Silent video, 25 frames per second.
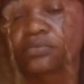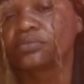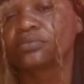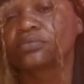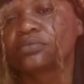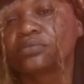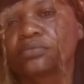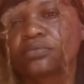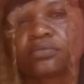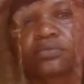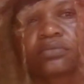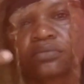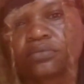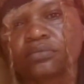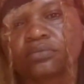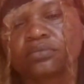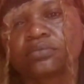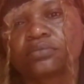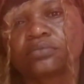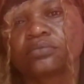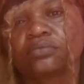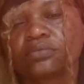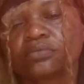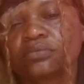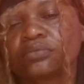So
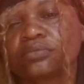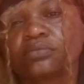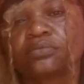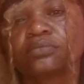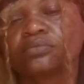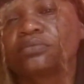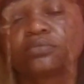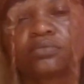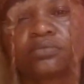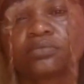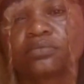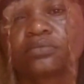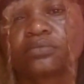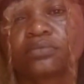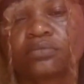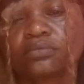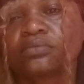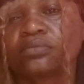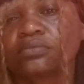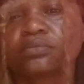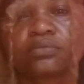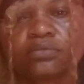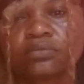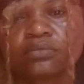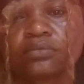now
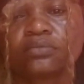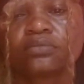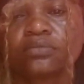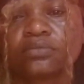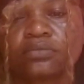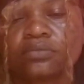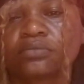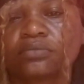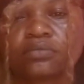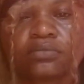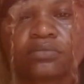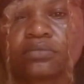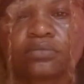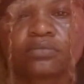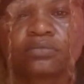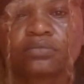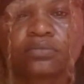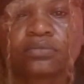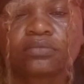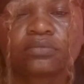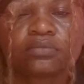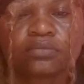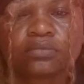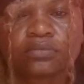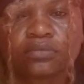I just use
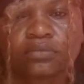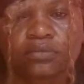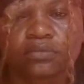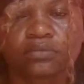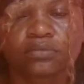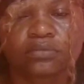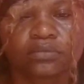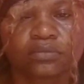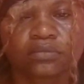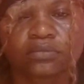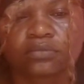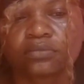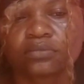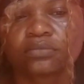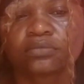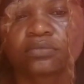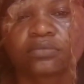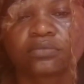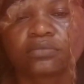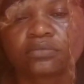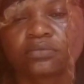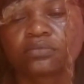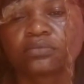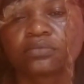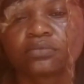the
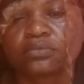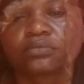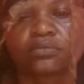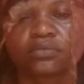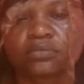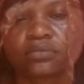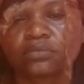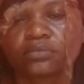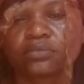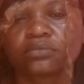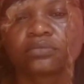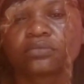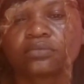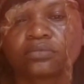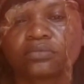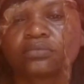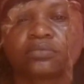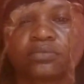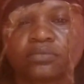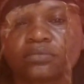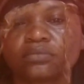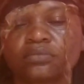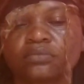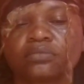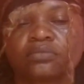hot comb
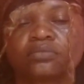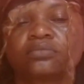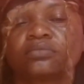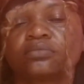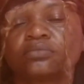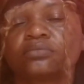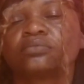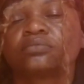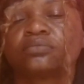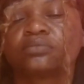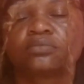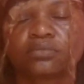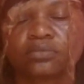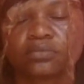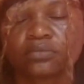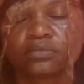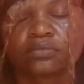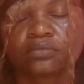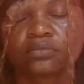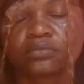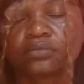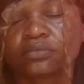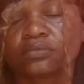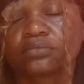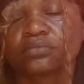in
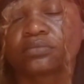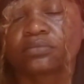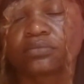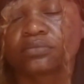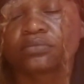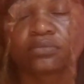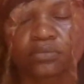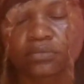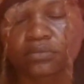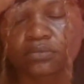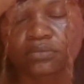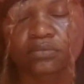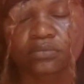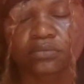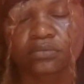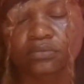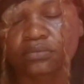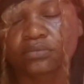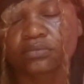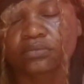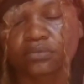order to get